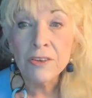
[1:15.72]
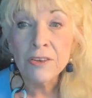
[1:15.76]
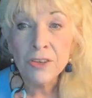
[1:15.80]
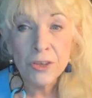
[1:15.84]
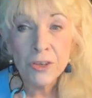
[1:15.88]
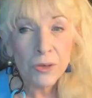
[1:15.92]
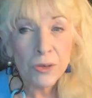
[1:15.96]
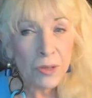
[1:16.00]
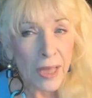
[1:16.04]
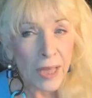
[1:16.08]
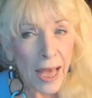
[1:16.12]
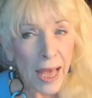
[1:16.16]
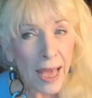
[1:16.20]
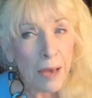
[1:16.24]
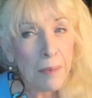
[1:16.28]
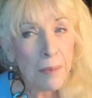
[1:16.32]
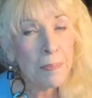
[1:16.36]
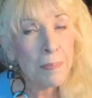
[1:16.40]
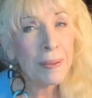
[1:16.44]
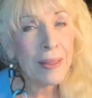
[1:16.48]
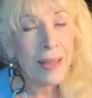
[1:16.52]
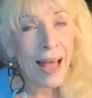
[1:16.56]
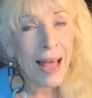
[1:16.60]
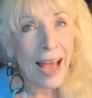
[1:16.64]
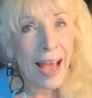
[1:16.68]
Do they
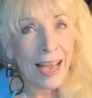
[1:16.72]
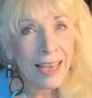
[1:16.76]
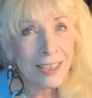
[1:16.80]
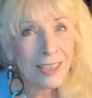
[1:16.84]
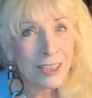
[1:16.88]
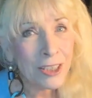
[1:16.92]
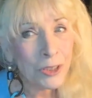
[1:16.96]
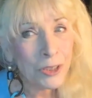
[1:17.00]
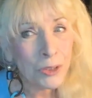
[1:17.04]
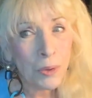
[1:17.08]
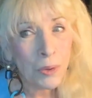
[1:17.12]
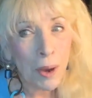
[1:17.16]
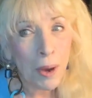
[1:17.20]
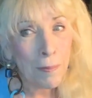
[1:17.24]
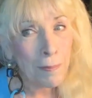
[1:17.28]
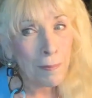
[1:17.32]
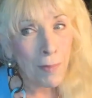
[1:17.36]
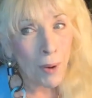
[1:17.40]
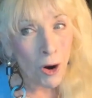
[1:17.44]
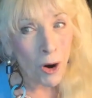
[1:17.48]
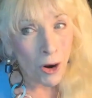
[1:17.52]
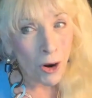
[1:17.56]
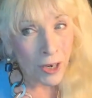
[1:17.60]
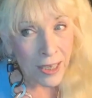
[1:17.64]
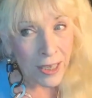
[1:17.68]
apply to a
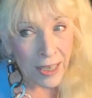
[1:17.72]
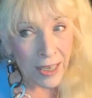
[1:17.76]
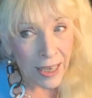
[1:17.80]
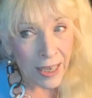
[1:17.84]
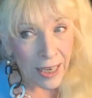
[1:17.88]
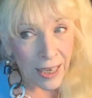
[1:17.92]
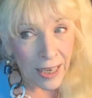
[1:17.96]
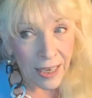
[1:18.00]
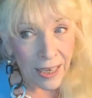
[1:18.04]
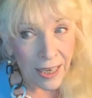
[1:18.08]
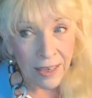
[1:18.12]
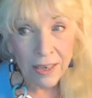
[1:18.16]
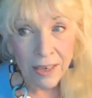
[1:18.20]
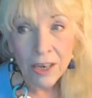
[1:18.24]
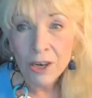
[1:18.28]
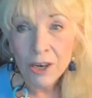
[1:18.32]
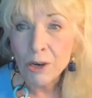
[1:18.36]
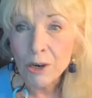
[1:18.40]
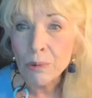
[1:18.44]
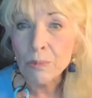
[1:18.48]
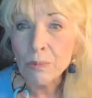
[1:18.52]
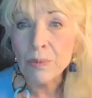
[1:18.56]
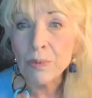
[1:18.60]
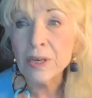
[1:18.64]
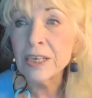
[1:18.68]
born again,
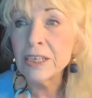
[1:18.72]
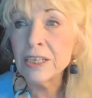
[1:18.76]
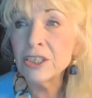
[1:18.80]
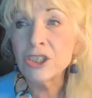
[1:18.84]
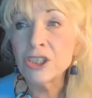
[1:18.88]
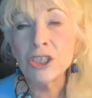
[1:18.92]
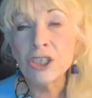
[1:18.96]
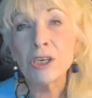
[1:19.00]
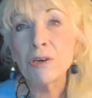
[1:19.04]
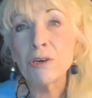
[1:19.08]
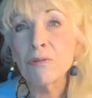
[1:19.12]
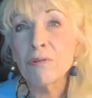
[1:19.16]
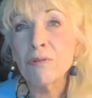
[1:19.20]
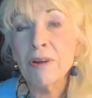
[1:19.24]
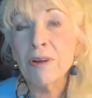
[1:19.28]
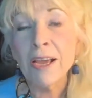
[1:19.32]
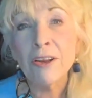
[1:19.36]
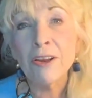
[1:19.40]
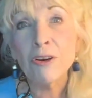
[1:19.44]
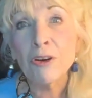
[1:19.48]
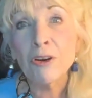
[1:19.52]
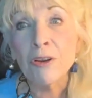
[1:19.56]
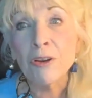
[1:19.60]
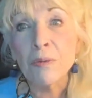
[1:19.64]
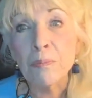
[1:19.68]

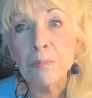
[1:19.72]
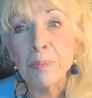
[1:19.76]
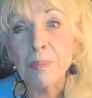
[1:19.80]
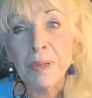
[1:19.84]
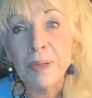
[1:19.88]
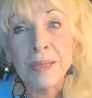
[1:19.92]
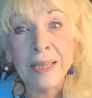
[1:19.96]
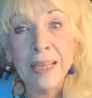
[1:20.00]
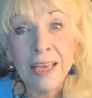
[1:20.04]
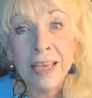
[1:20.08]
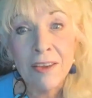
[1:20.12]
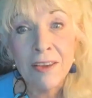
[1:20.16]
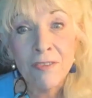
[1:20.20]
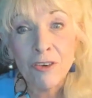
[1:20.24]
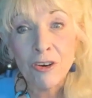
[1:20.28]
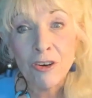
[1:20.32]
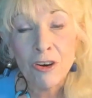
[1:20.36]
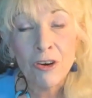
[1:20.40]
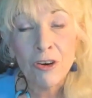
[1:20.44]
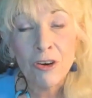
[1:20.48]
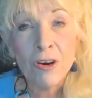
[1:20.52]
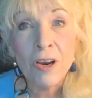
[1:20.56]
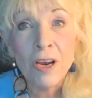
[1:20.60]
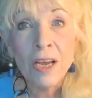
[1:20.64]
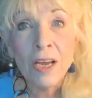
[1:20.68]
regenerated
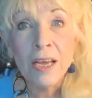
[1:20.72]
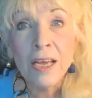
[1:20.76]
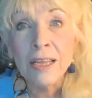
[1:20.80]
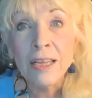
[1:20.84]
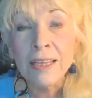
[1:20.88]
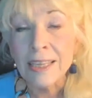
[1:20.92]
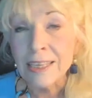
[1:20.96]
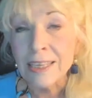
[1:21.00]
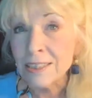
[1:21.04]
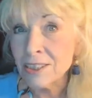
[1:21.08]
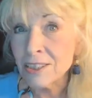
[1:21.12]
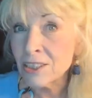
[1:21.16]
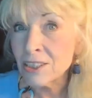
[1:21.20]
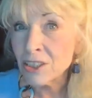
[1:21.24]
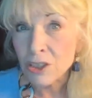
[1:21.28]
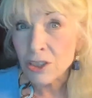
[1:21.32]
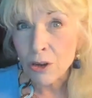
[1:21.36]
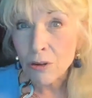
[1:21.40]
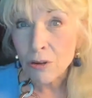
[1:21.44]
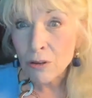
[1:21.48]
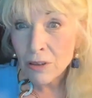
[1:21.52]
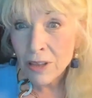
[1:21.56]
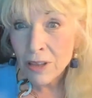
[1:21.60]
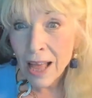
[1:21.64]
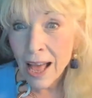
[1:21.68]
believer that's
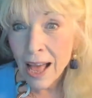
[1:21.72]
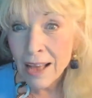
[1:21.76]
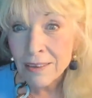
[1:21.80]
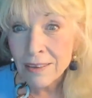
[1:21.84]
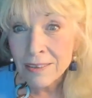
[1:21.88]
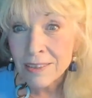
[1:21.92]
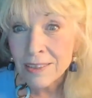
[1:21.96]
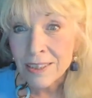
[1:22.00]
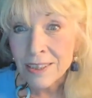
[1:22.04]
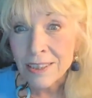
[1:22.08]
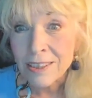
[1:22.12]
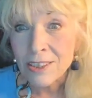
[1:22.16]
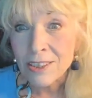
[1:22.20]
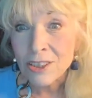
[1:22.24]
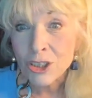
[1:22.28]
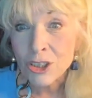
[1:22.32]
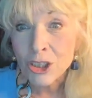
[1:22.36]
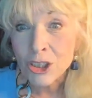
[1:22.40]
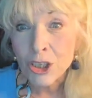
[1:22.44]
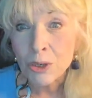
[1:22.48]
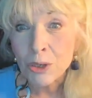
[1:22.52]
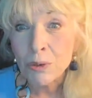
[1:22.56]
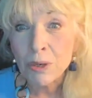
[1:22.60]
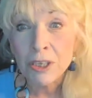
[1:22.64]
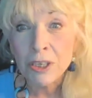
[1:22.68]
sold out to
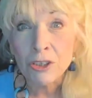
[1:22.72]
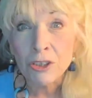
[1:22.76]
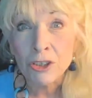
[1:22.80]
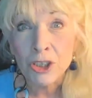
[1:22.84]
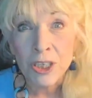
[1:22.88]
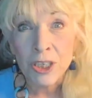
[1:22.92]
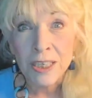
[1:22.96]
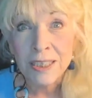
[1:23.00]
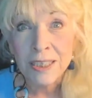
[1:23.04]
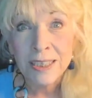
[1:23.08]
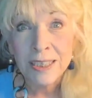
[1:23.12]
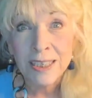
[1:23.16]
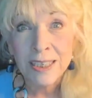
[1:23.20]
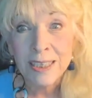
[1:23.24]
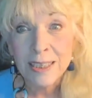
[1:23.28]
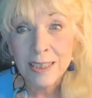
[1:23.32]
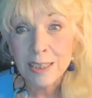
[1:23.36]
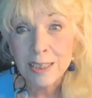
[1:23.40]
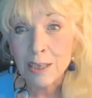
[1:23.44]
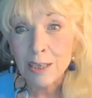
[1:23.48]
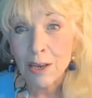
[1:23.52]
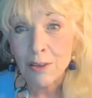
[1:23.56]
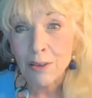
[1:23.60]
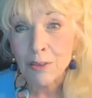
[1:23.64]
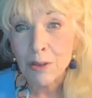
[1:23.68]
Yeshua,
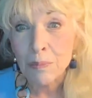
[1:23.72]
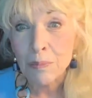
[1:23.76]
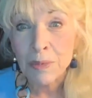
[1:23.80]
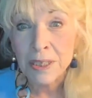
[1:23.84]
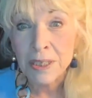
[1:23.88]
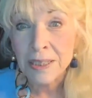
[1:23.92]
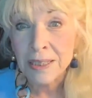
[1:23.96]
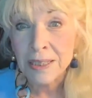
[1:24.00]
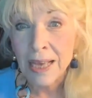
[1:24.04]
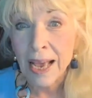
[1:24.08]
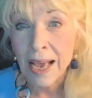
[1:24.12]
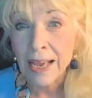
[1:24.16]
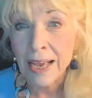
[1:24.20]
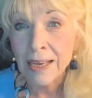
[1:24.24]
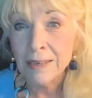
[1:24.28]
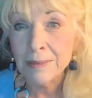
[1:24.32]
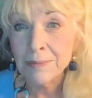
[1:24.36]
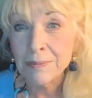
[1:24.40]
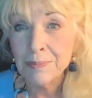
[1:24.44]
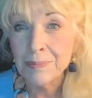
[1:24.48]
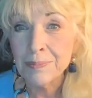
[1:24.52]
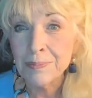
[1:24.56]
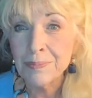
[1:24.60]
Jesus, the Messiah?